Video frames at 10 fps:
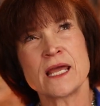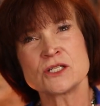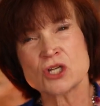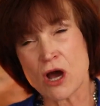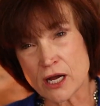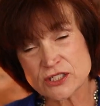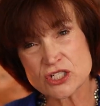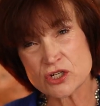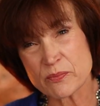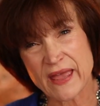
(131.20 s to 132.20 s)
and talk
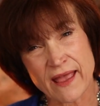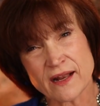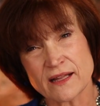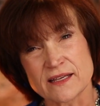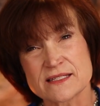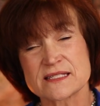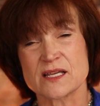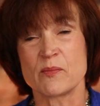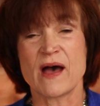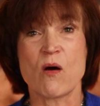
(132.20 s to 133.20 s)
to your panelists
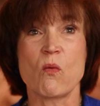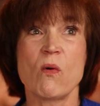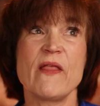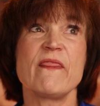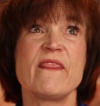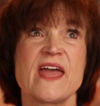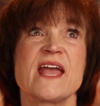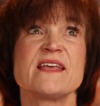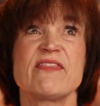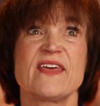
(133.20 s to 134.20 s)
about what
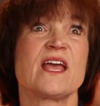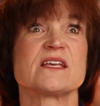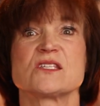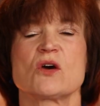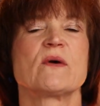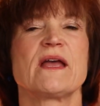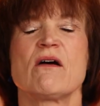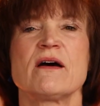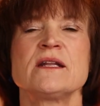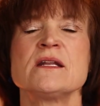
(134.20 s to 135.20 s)
they think is going
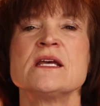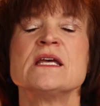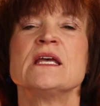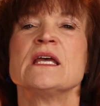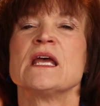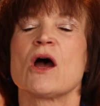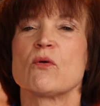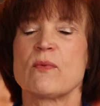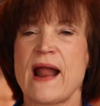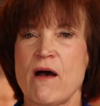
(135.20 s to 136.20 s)
on
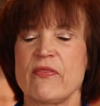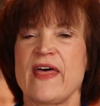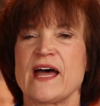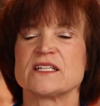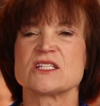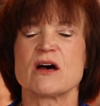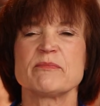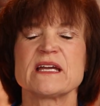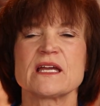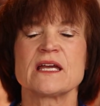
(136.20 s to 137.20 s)
around that
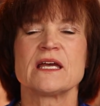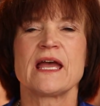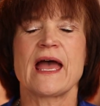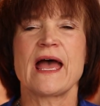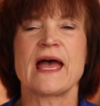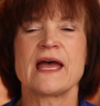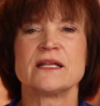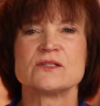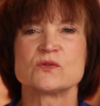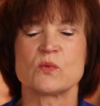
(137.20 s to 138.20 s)
topic,
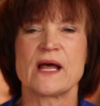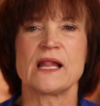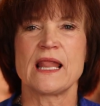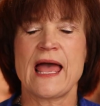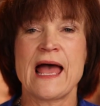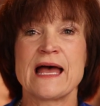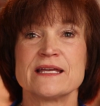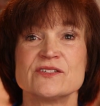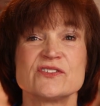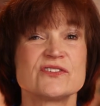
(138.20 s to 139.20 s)
as well
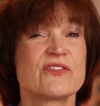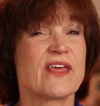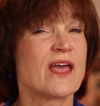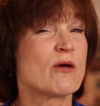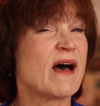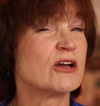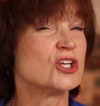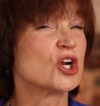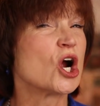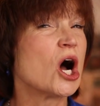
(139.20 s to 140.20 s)
as think about
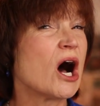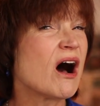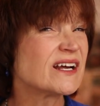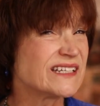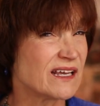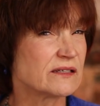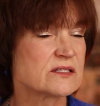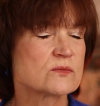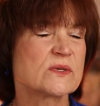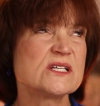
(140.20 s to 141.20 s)
your
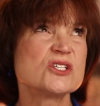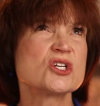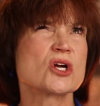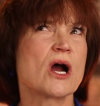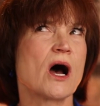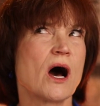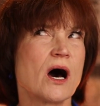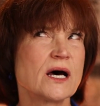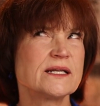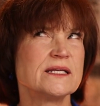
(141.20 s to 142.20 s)
audience. What does your
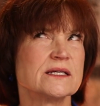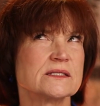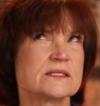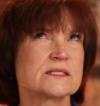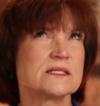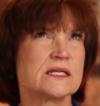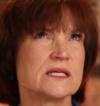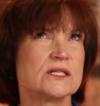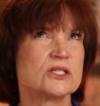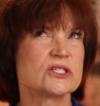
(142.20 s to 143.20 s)
audience
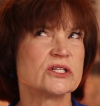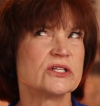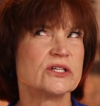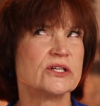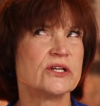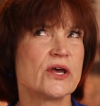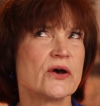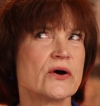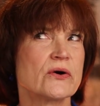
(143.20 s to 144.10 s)
need to know?